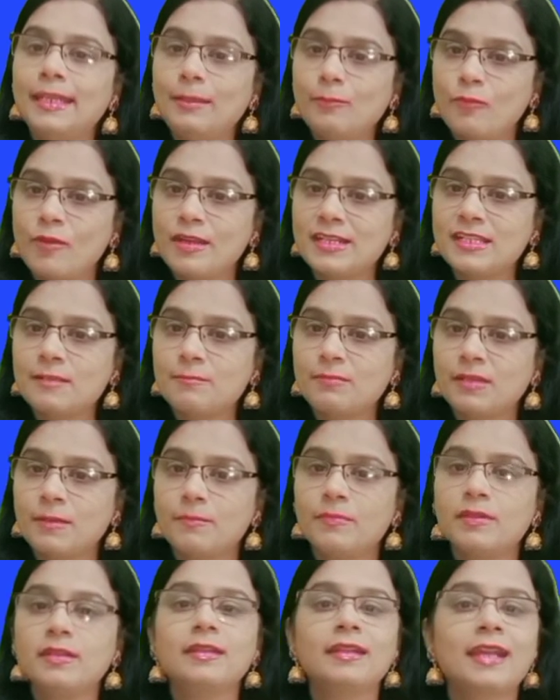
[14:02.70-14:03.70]
WhatsApp
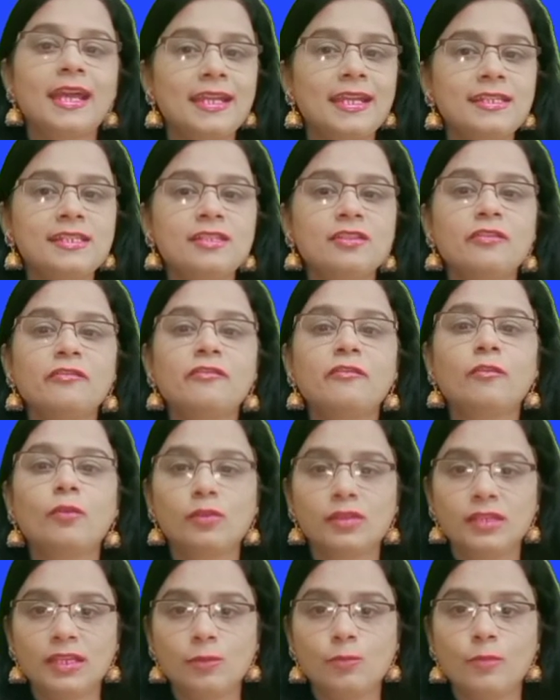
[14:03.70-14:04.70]
number
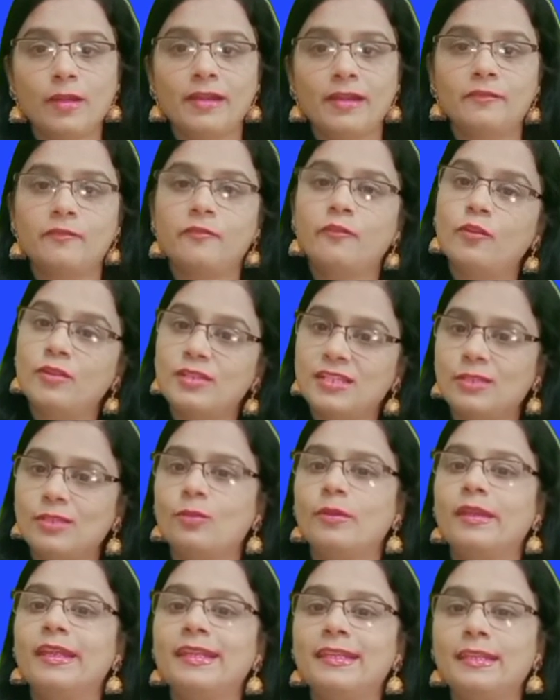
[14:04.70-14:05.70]

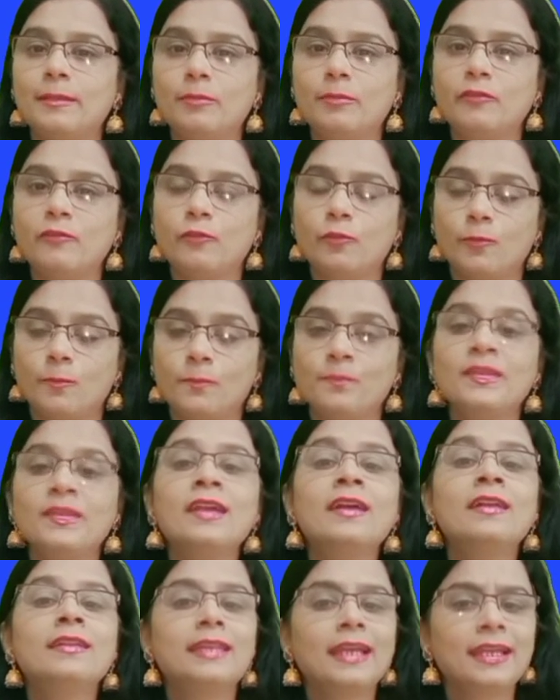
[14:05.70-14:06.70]
90431408444.
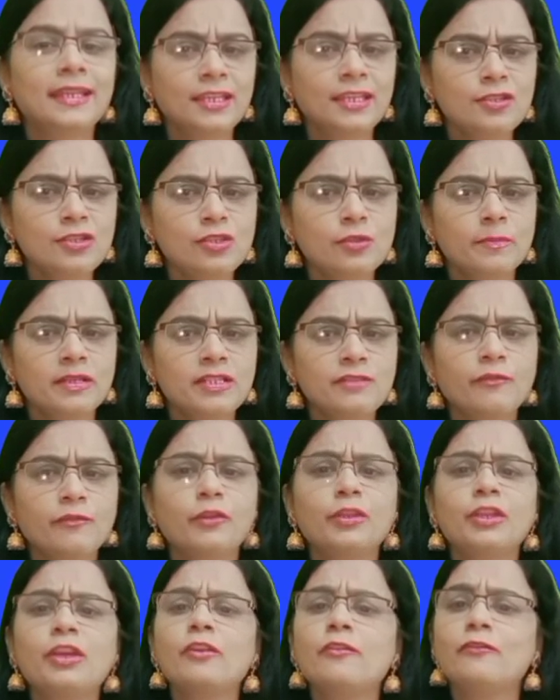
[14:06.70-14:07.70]
Thank you so much
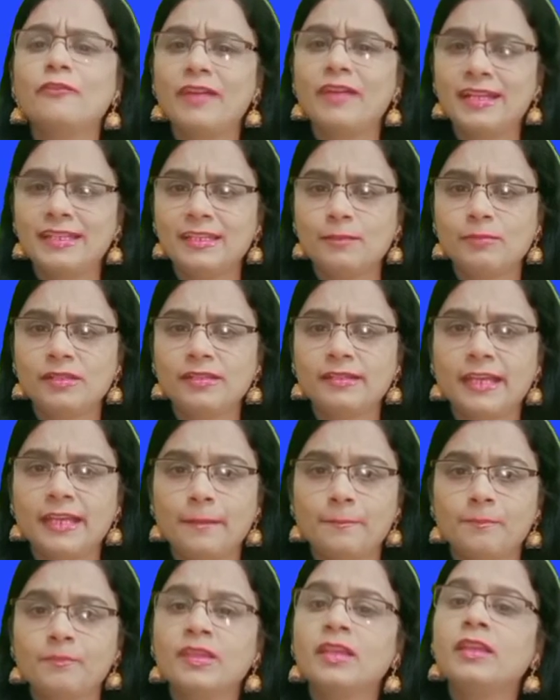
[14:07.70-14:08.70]
for your valuable
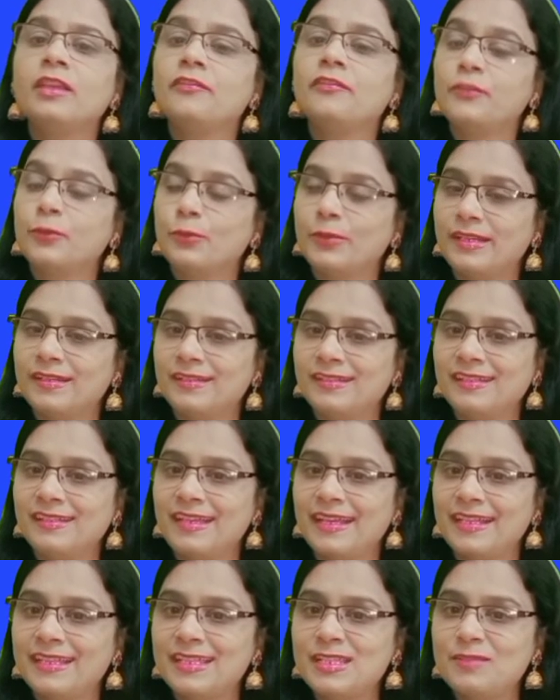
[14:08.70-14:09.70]
time. If you really
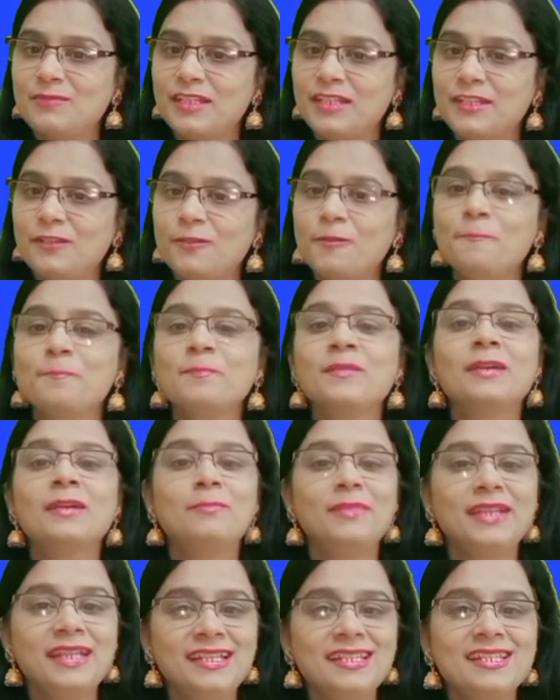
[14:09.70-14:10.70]
like this video,
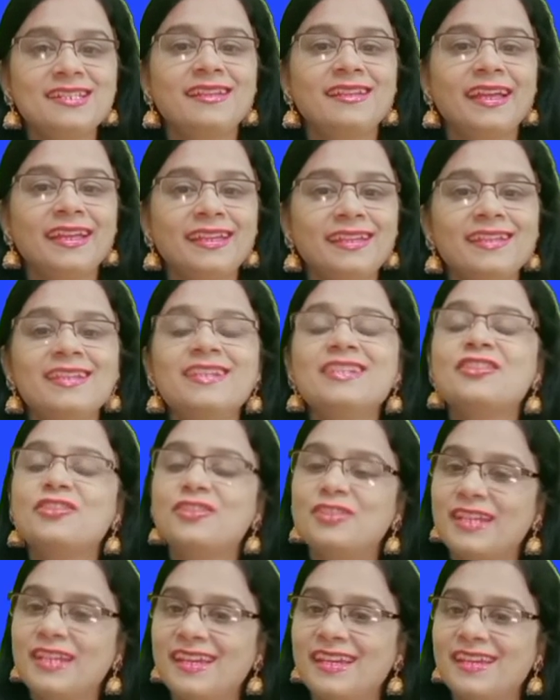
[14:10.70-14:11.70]
please like,
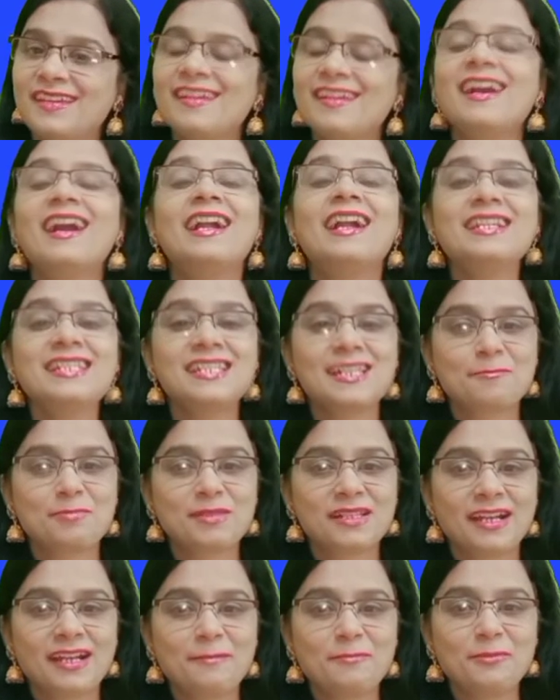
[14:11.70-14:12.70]
share and
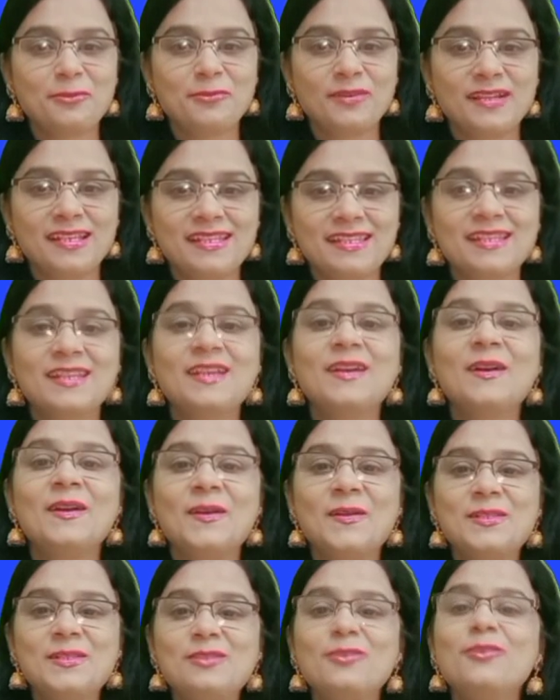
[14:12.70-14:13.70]
subscribe to us.
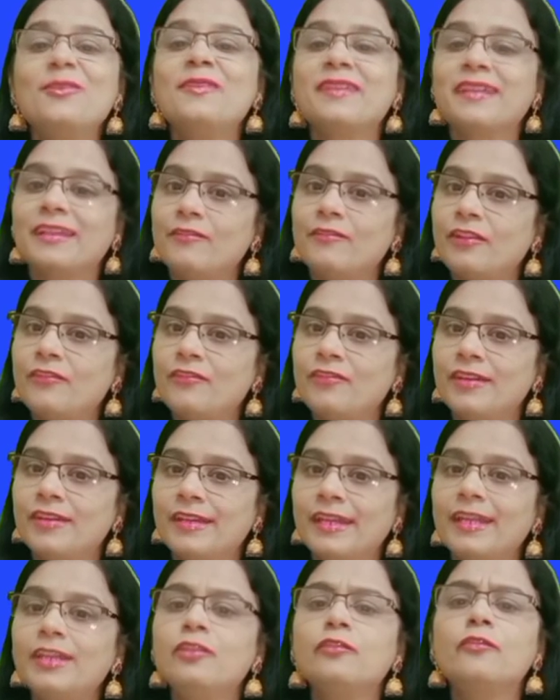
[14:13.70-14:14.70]
Also, never
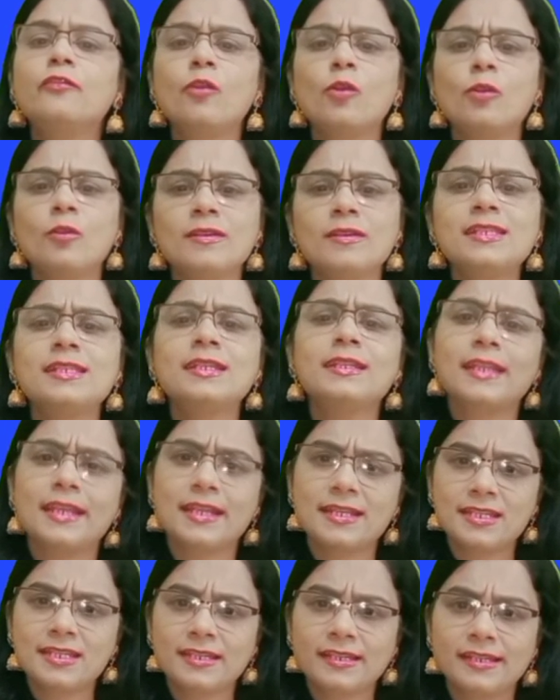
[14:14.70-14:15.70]
forget to follow us in the
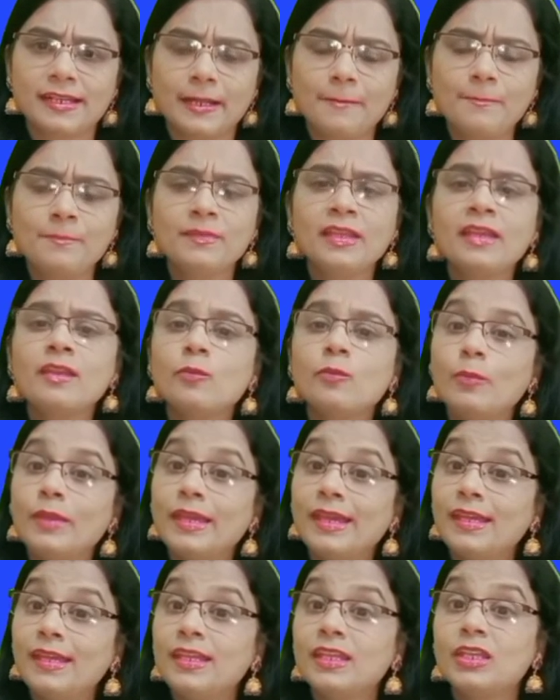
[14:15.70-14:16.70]
Instagram,
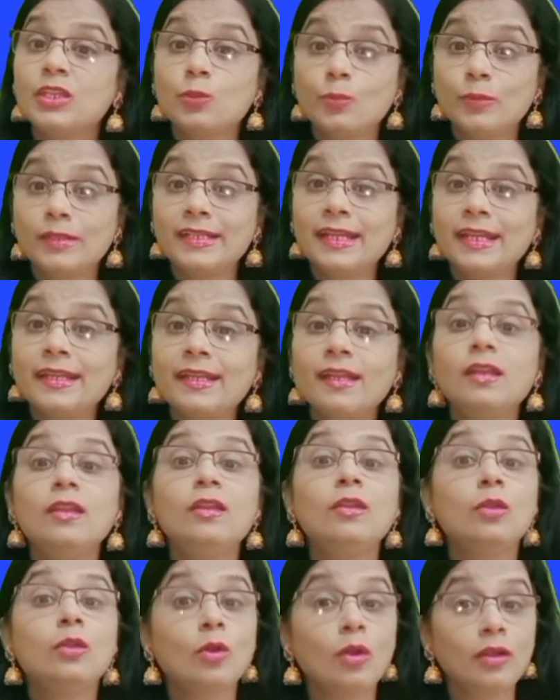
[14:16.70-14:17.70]
where you will get
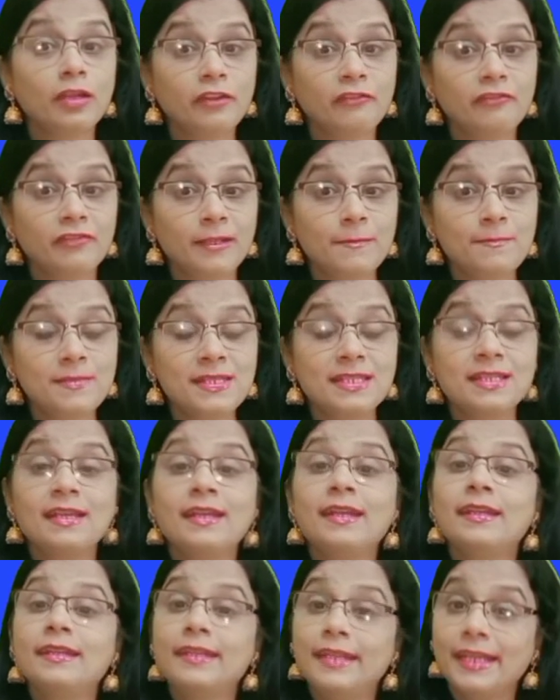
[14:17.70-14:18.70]
a lot of tips,
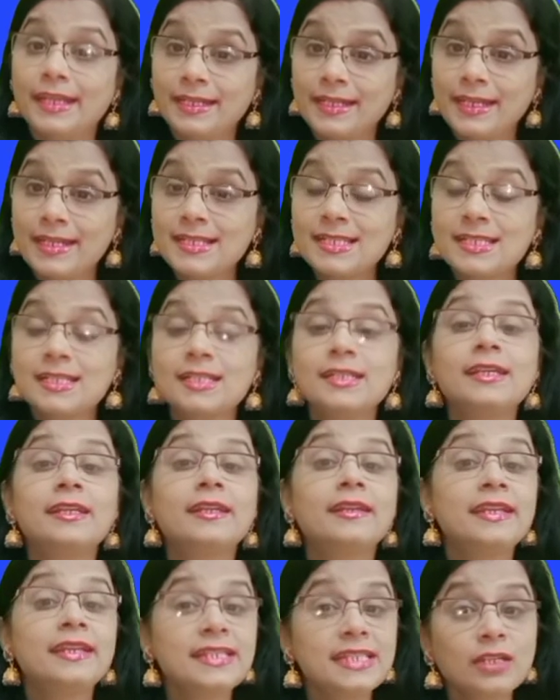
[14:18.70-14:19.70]
techniques,
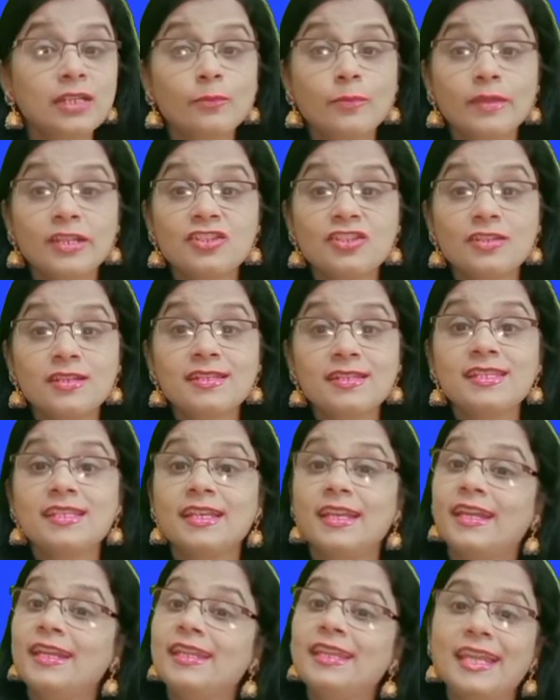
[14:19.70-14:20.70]
reason questions
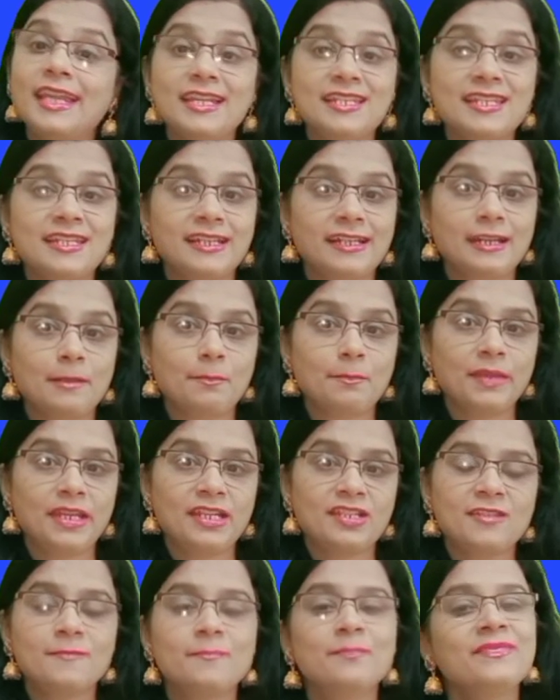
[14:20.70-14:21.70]
in the Instagram
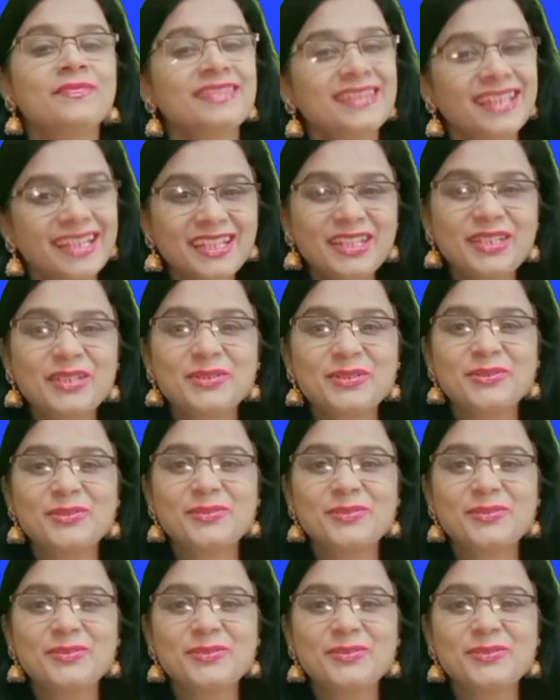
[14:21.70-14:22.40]
page. Thank you.